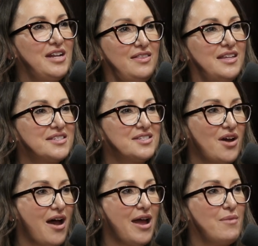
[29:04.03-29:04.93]
in this
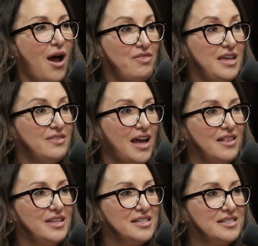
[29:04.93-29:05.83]
time. I think that
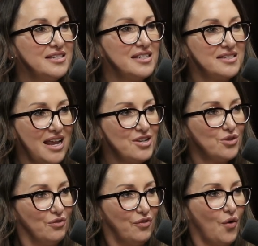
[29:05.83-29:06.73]
this is
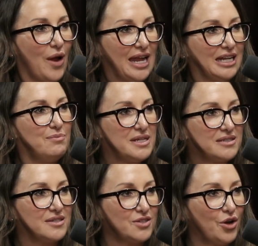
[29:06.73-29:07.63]
essential for any
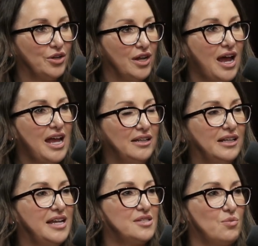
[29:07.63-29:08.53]
business owner at
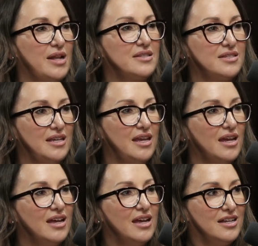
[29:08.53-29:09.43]
least once a
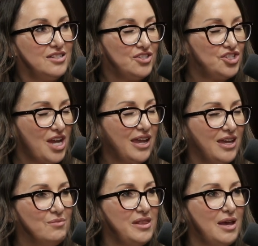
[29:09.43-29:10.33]
year to check
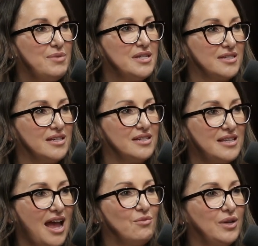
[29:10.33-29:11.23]
in with their
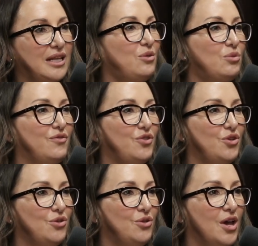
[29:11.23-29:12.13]
business and really
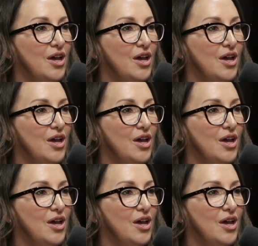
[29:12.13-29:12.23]
review